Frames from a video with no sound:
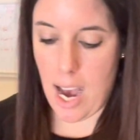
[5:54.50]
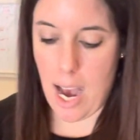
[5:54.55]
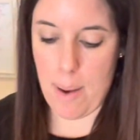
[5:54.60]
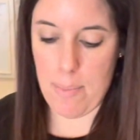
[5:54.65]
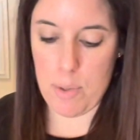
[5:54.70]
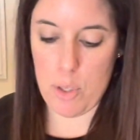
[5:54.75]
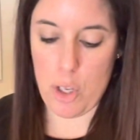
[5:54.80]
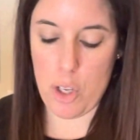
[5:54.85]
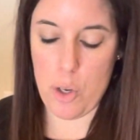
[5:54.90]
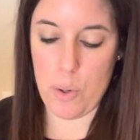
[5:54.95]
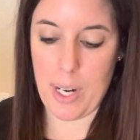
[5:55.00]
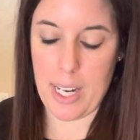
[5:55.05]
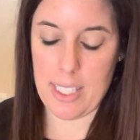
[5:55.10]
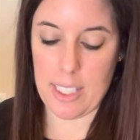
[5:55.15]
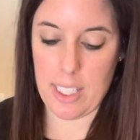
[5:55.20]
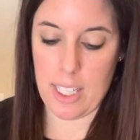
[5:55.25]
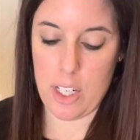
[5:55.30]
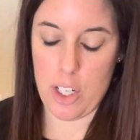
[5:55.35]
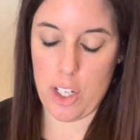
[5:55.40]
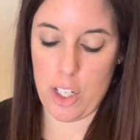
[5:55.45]
so you guys
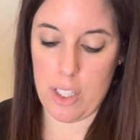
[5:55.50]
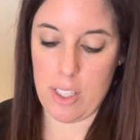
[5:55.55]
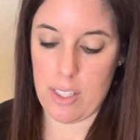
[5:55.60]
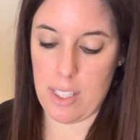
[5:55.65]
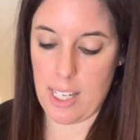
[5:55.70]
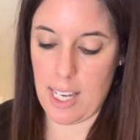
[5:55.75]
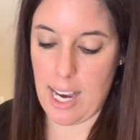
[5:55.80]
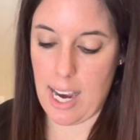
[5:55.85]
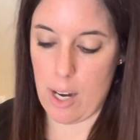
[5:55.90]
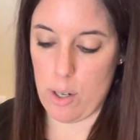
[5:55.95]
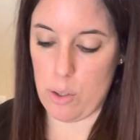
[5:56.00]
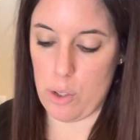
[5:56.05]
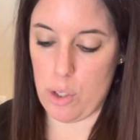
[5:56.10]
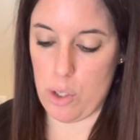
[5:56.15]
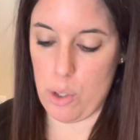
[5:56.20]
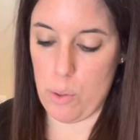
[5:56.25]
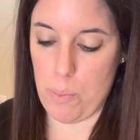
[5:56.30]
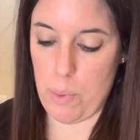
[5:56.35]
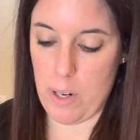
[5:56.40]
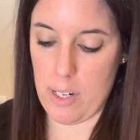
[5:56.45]
can just see how
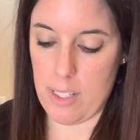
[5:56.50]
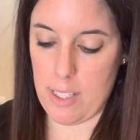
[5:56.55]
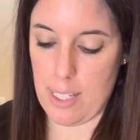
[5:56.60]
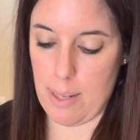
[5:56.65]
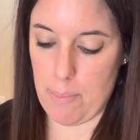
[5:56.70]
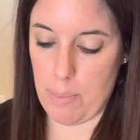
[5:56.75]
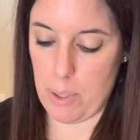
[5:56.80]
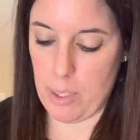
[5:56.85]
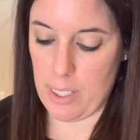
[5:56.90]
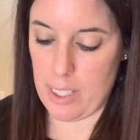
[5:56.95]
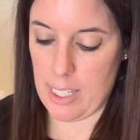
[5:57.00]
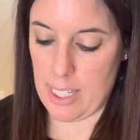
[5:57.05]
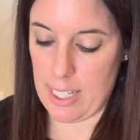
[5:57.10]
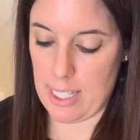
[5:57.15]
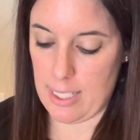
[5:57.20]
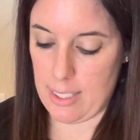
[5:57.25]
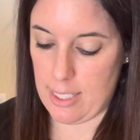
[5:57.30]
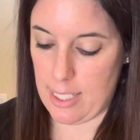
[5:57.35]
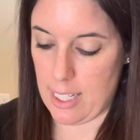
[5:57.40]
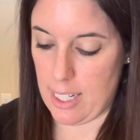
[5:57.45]
super simple and
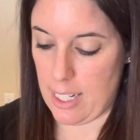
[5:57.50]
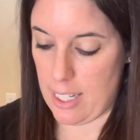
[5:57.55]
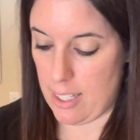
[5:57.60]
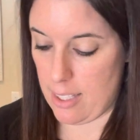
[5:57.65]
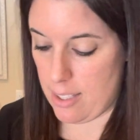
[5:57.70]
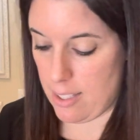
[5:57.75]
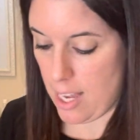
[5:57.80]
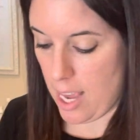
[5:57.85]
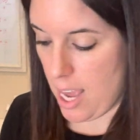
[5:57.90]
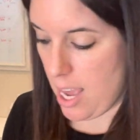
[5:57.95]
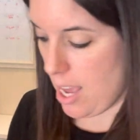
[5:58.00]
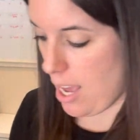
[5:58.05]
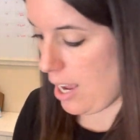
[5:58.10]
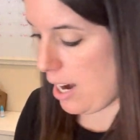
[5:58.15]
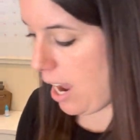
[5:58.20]
easy it is. And